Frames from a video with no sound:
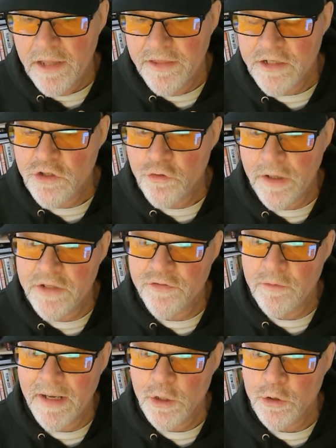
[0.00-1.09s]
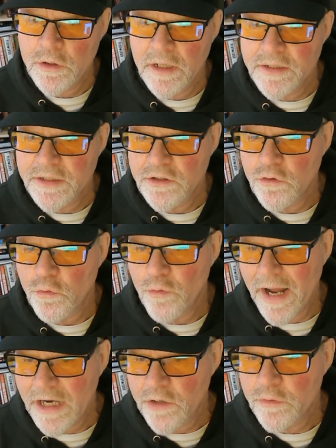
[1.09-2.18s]
This transformation is a
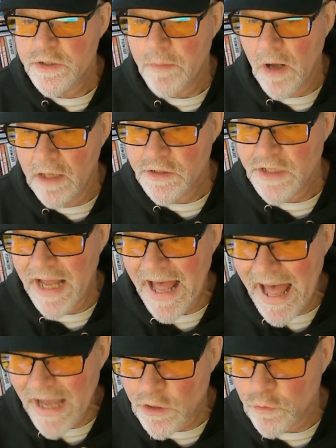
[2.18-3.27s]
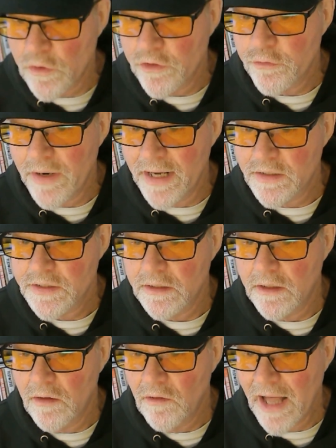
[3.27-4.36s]
direct response to actual threats,
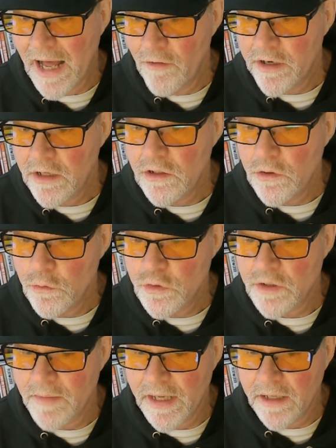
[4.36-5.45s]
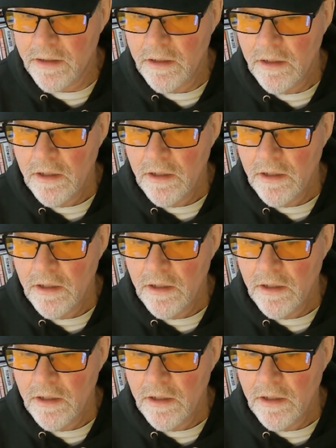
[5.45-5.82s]
allowing you to make